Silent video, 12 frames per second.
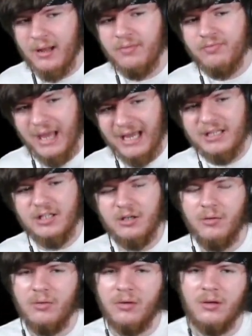Thank
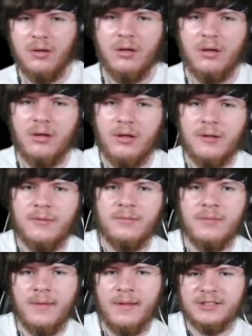you.
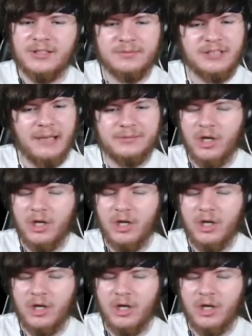Sometimes